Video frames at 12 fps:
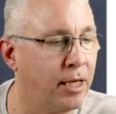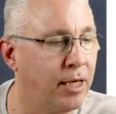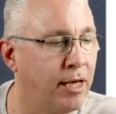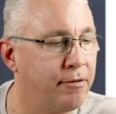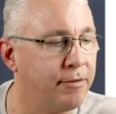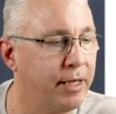I
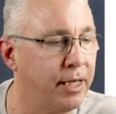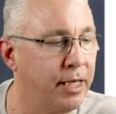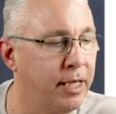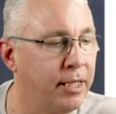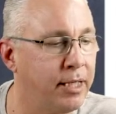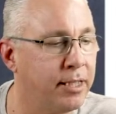have
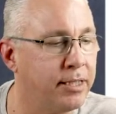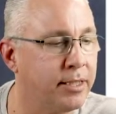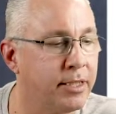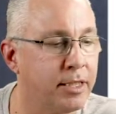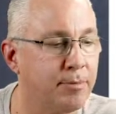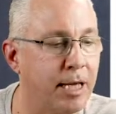here is the
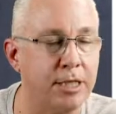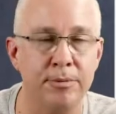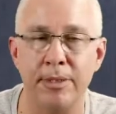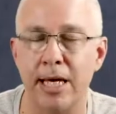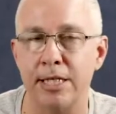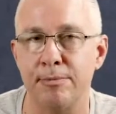
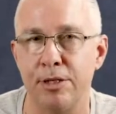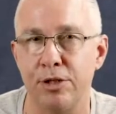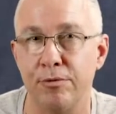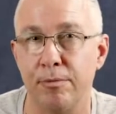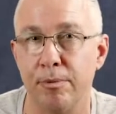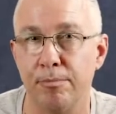displacement as
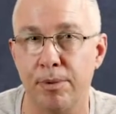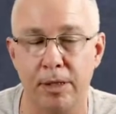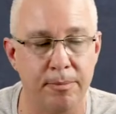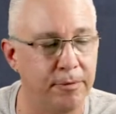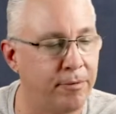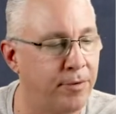measured from the
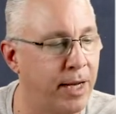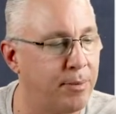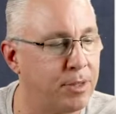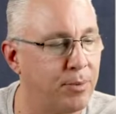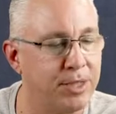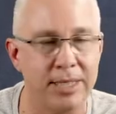bottom of the
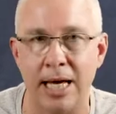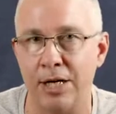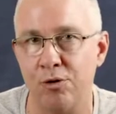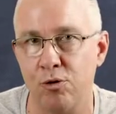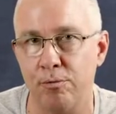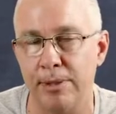ramp. So we
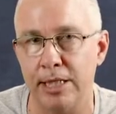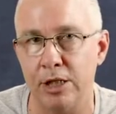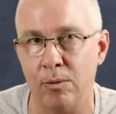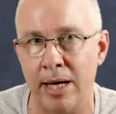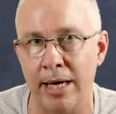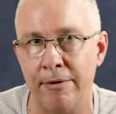start 2 meters
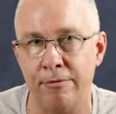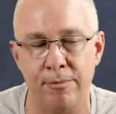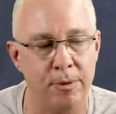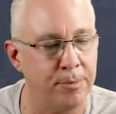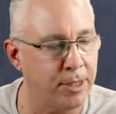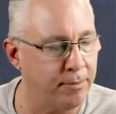away
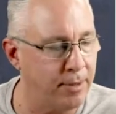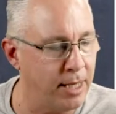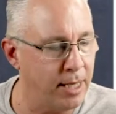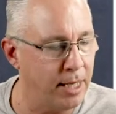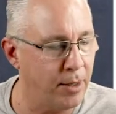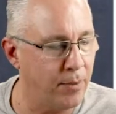from the bottom
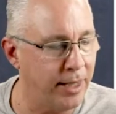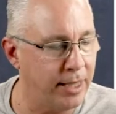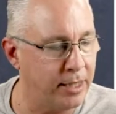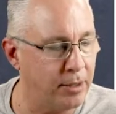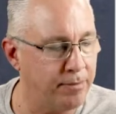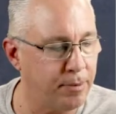and we
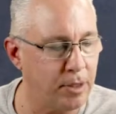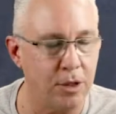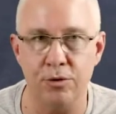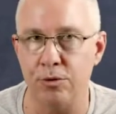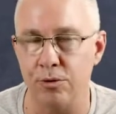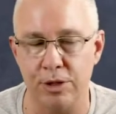end up
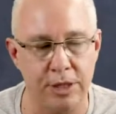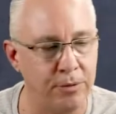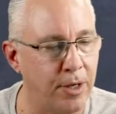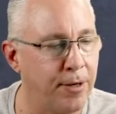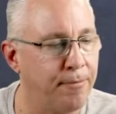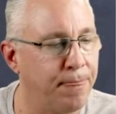close to
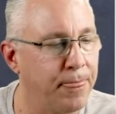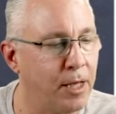zero.